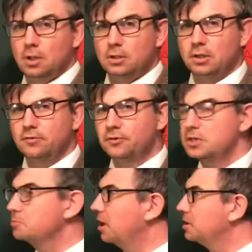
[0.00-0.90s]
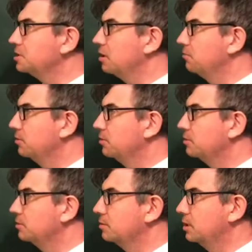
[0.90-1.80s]
The first part of
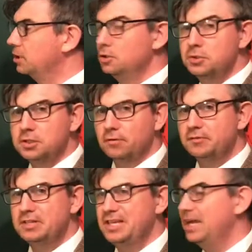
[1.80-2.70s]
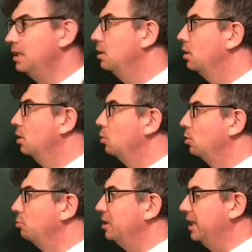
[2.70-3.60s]
the new stuff today
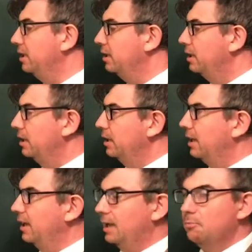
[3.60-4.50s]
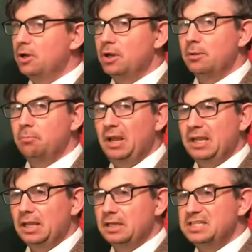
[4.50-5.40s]
will be
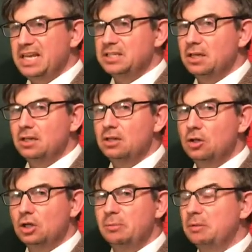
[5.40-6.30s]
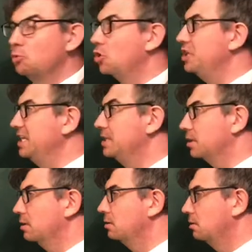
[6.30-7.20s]
making data look a bit more neater,
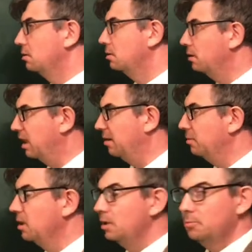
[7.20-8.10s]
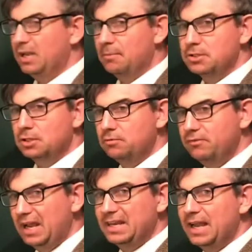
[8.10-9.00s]
being able to
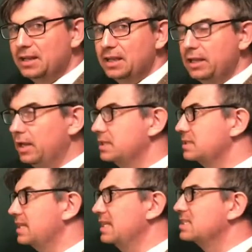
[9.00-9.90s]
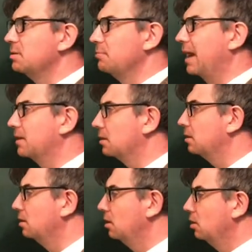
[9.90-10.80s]
convey data in a sensible manner,
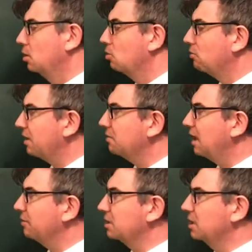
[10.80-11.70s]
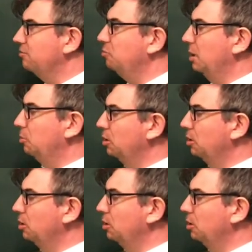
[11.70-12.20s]
rather than having to give people